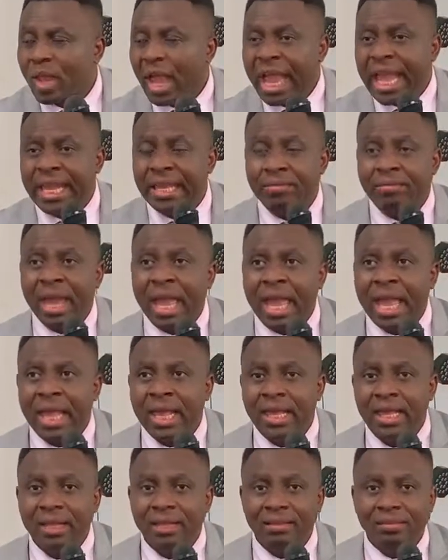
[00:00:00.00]
Amen.
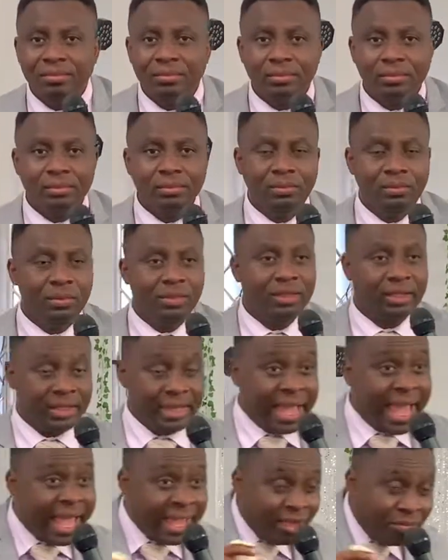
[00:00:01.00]

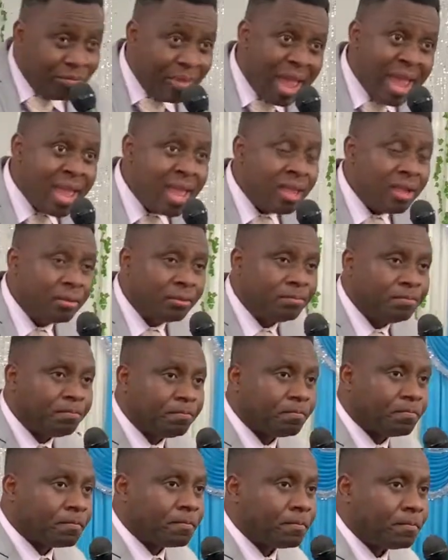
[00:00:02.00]
Amen.
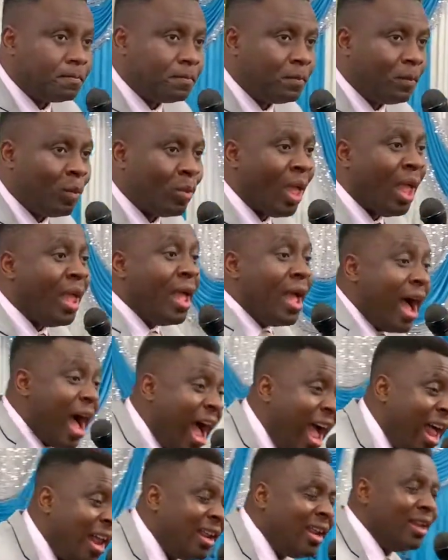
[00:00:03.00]

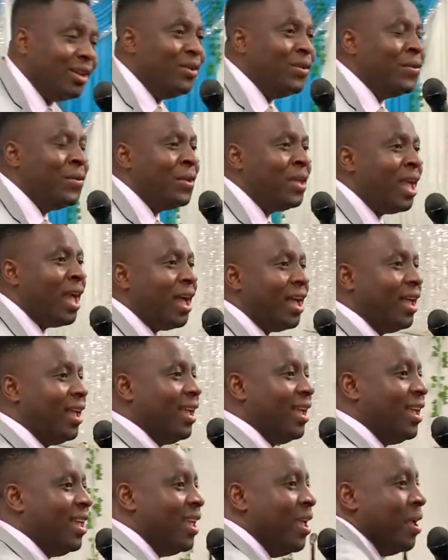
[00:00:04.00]
Hallelujah.
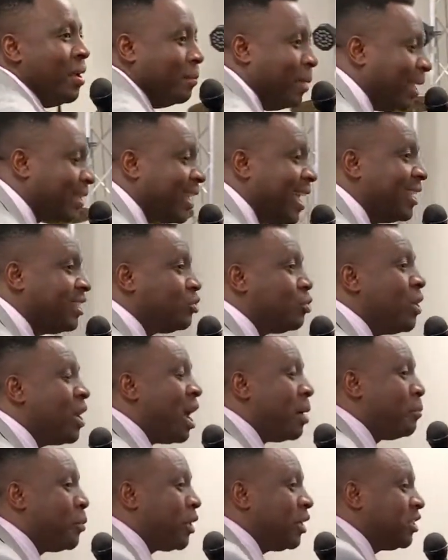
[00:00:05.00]
But as we
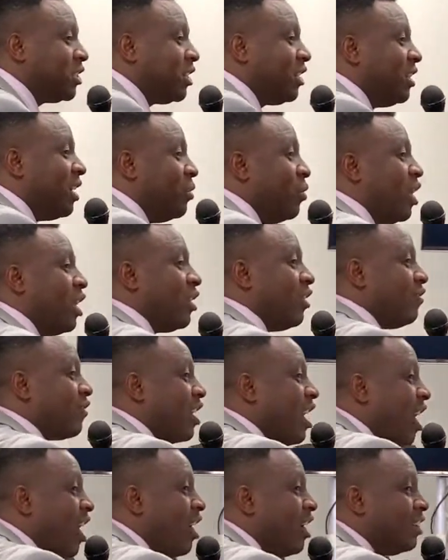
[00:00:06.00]
are preaching the word of
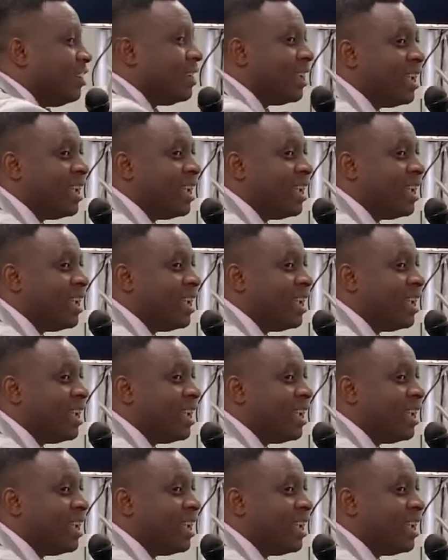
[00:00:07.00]
God,